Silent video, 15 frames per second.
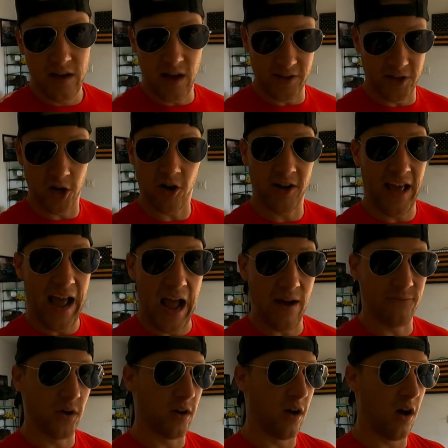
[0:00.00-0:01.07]
a year and a
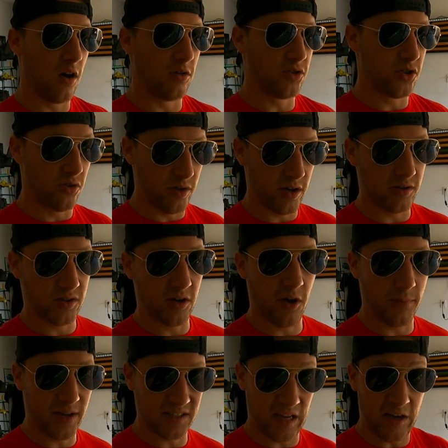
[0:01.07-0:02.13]
half ago, two years
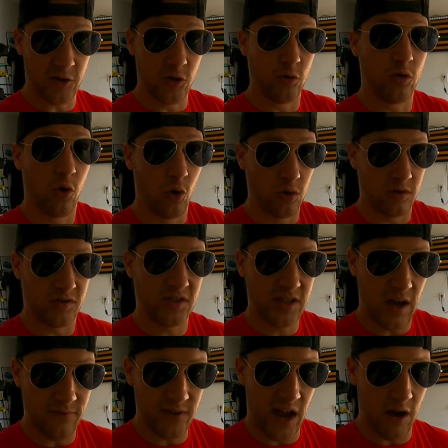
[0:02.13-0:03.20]
ago, because I do cooler
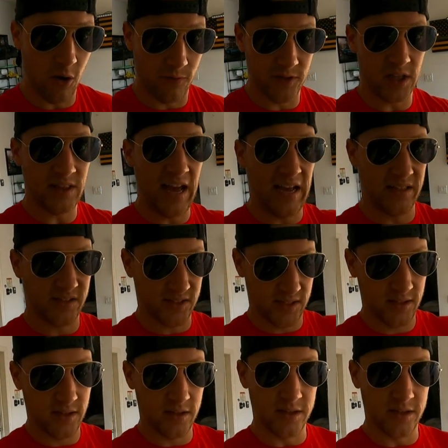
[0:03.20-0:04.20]
stuff now over the last